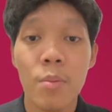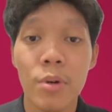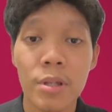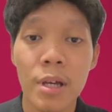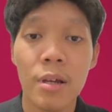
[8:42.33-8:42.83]

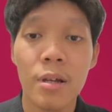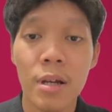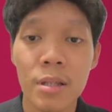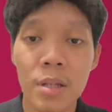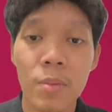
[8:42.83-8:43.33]
protect
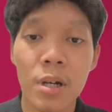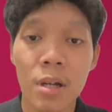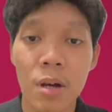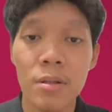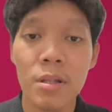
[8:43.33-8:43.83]
customer
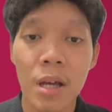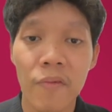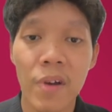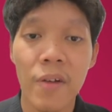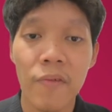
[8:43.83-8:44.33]
accounts
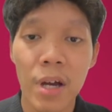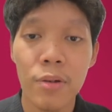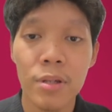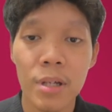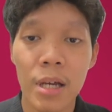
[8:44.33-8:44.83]
and verify
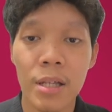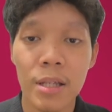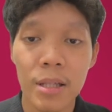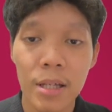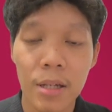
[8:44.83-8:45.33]
user
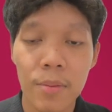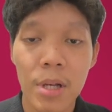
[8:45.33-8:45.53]
identity.